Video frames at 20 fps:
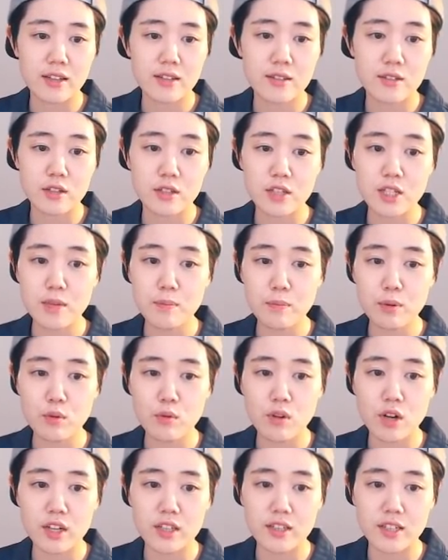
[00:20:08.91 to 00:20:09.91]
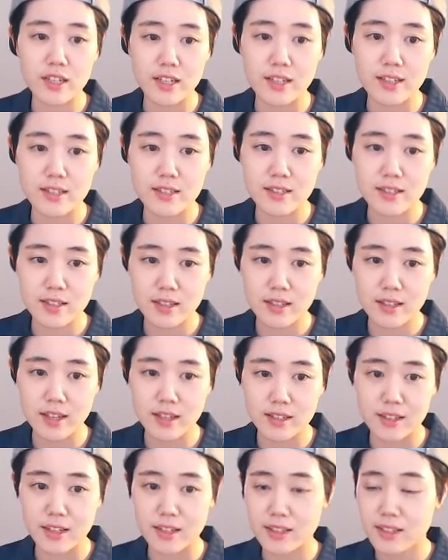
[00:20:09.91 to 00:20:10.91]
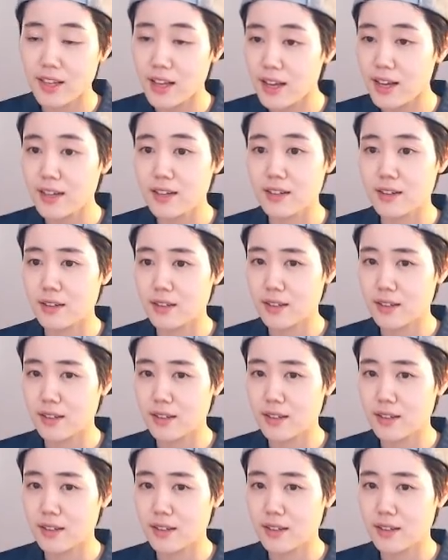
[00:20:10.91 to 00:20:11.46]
the simple one is tak tak tak